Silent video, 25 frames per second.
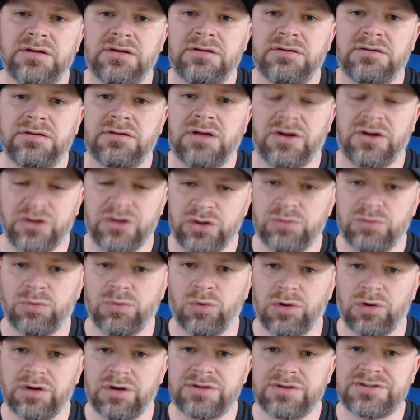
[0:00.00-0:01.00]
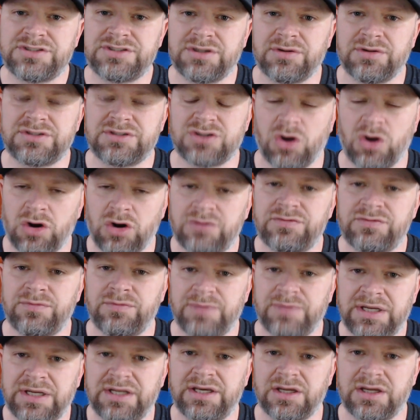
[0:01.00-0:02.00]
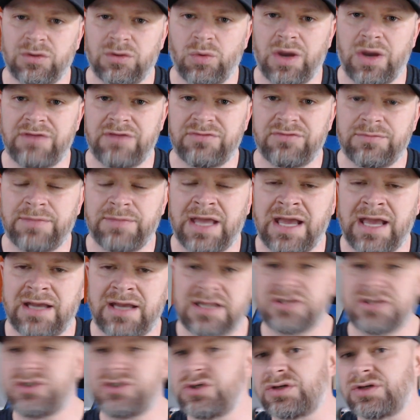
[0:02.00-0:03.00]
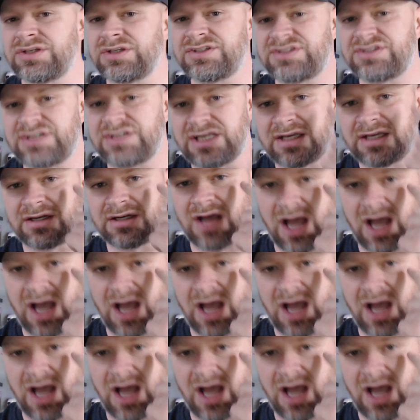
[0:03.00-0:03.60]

a newborn, so it's hard for me to get away from that. As you can see in high